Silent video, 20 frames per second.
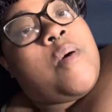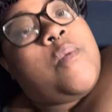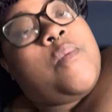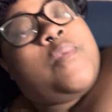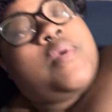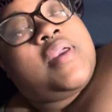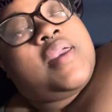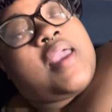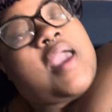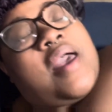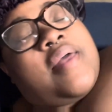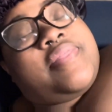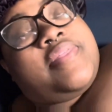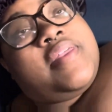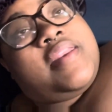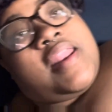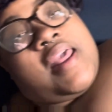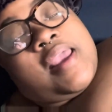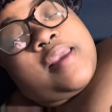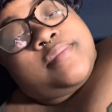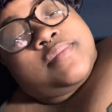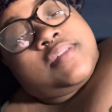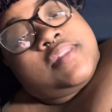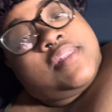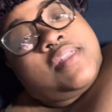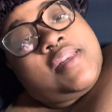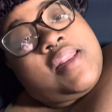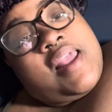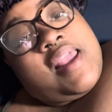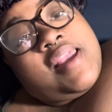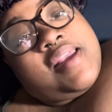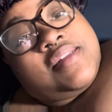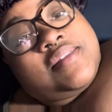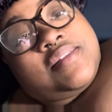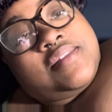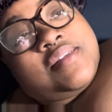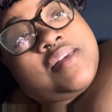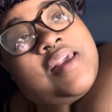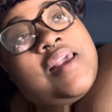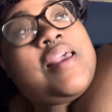We got the names and the
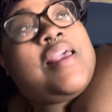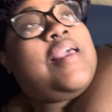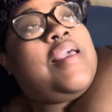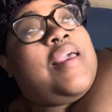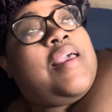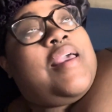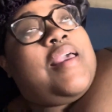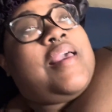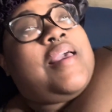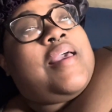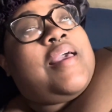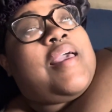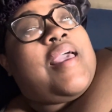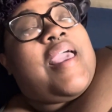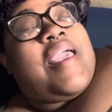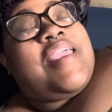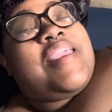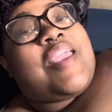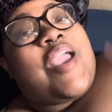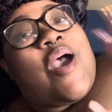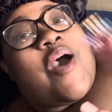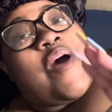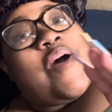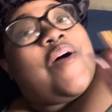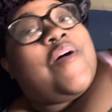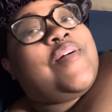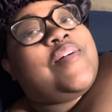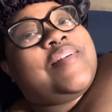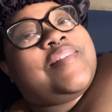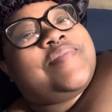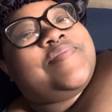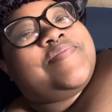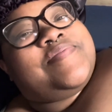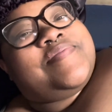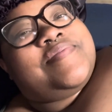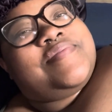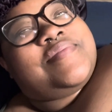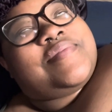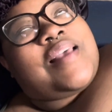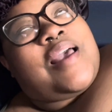dates, and y'all,
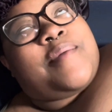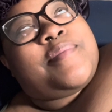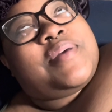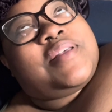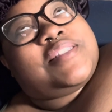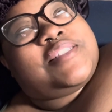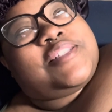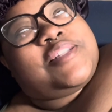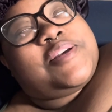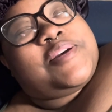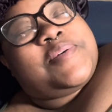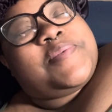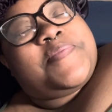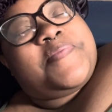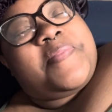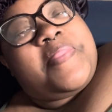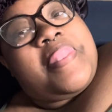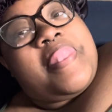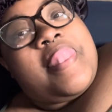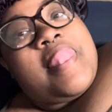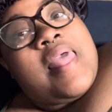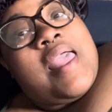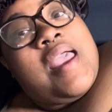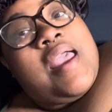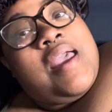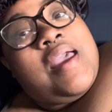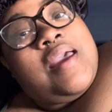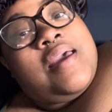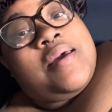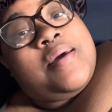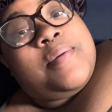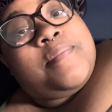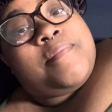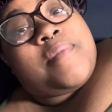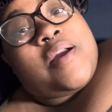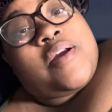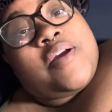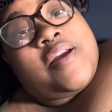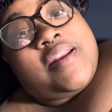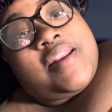messed up.
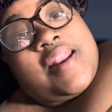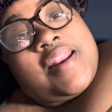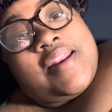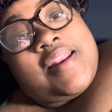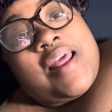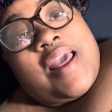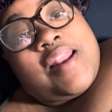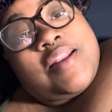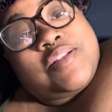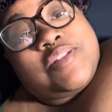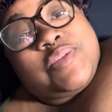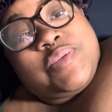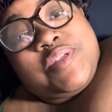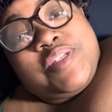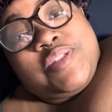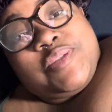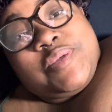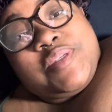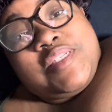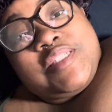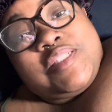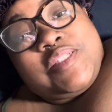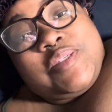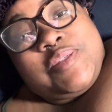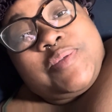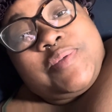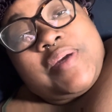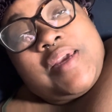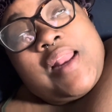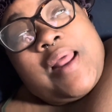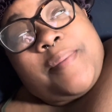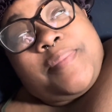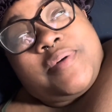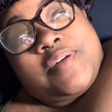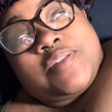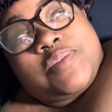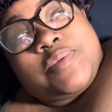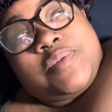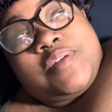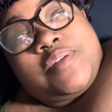My granddaddy died in 2022 and I
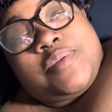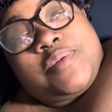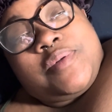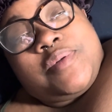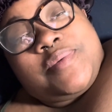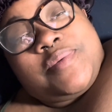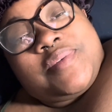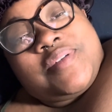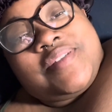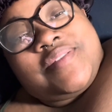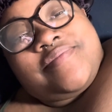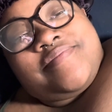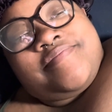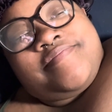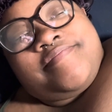put 2021.